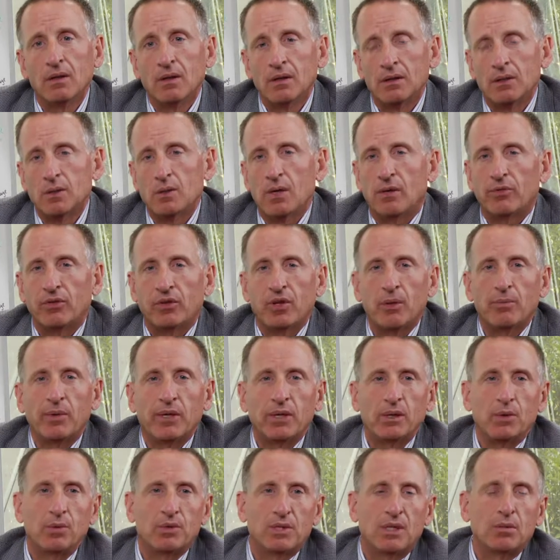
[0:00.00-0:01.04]
Do you have
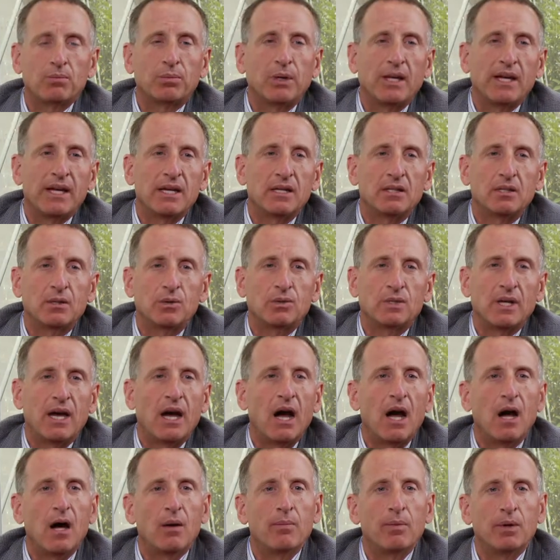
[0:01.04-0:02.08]
somebody who's in place, who's a
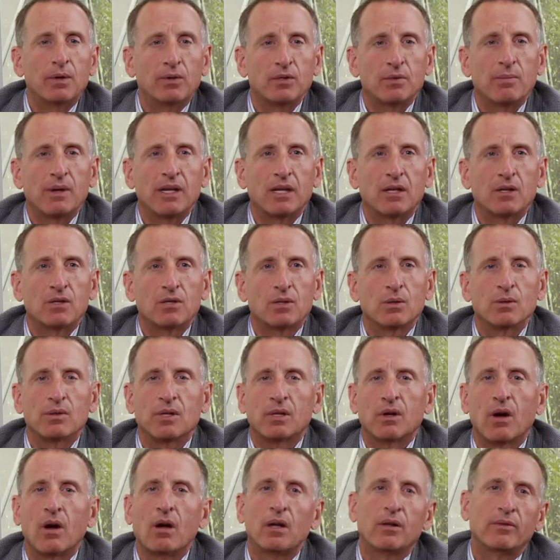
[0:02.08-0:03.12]
hub, who's making sure
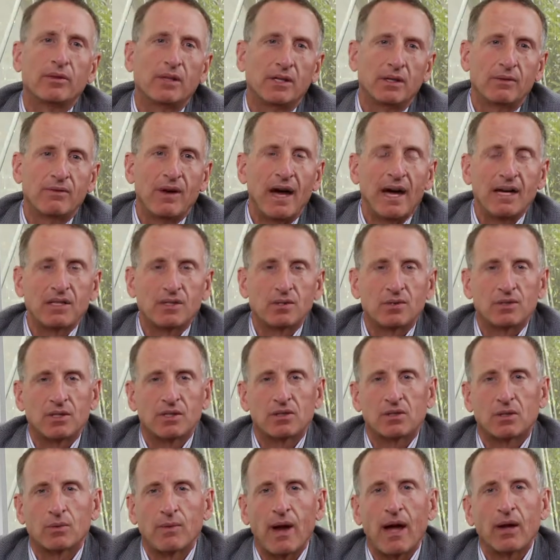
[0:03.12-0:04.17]
that all of the advisors that
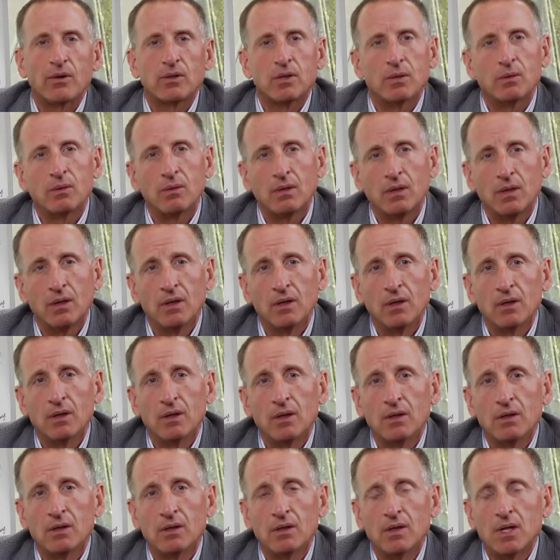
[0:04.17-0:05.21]
surround you
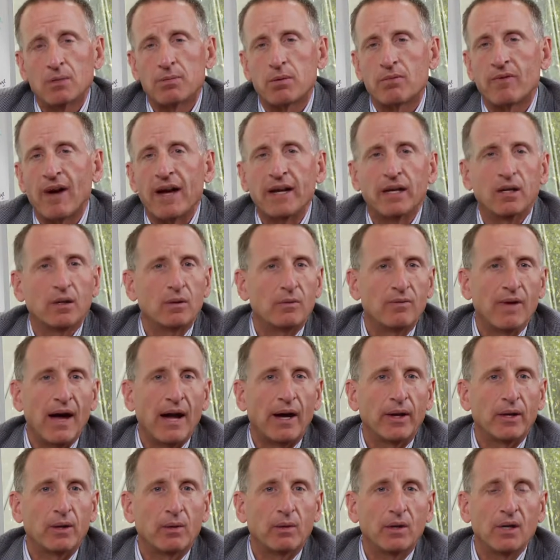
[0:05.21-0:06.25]
are providing good
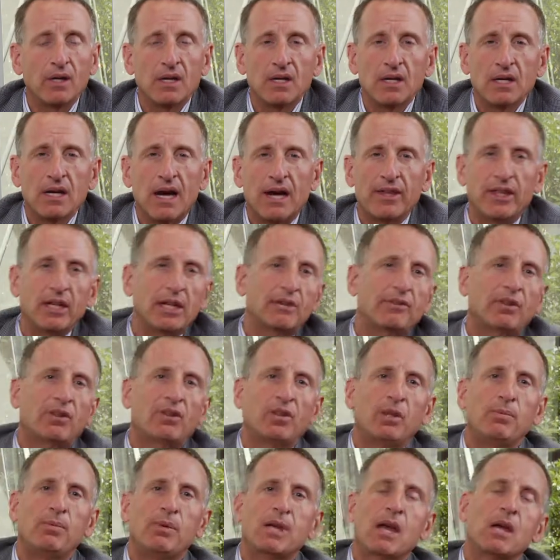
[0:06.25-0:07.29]
value? I think if a
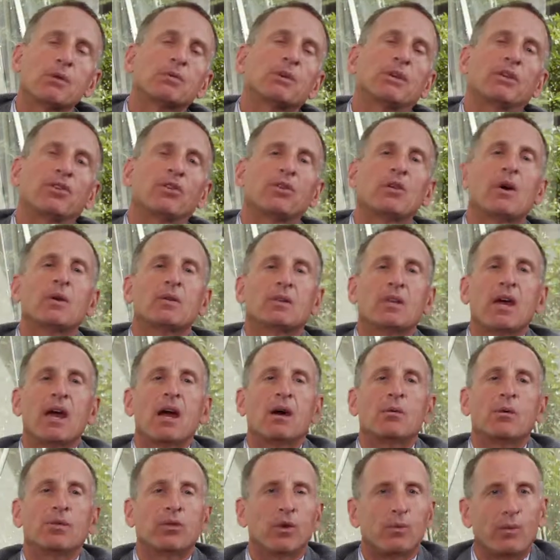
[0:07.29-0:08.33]
CPA were to start
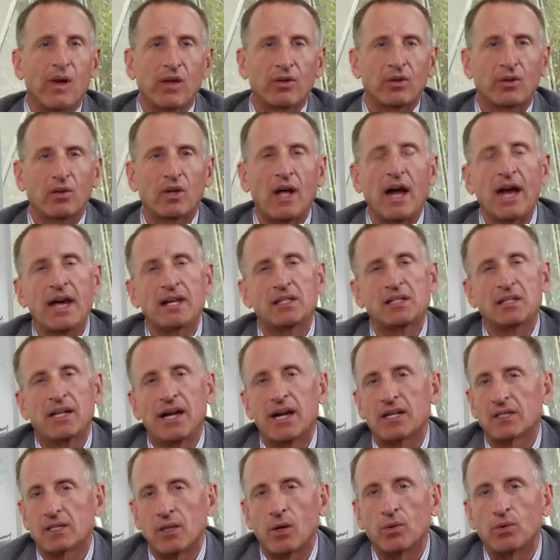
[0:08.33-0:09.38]
there with their best clients and
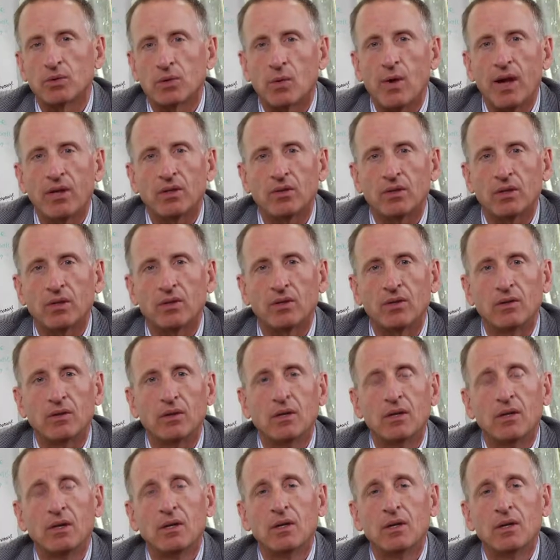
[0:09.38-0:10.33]
ask those questions,